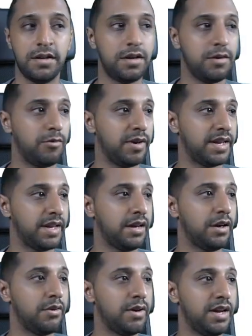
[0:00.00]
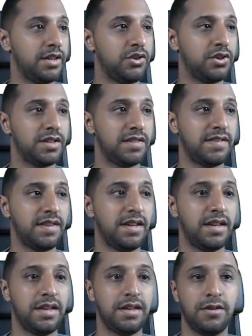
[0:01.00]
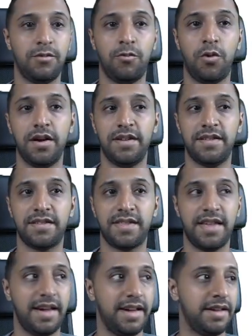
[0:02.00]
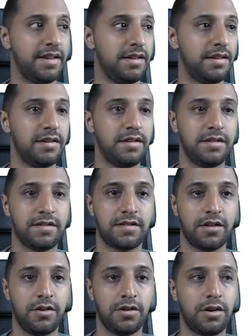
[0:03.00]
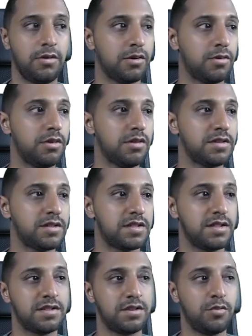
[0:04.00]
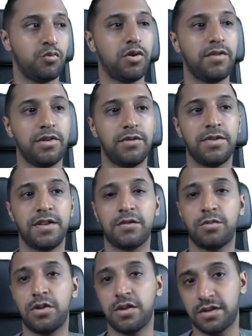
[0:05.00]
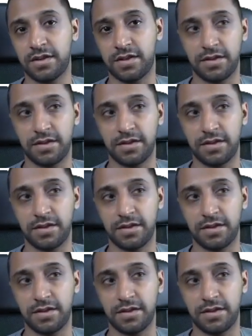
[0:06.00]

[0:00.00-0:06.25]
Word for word: We can go and you can see what is there. So go across, there's no preview for this one because it's a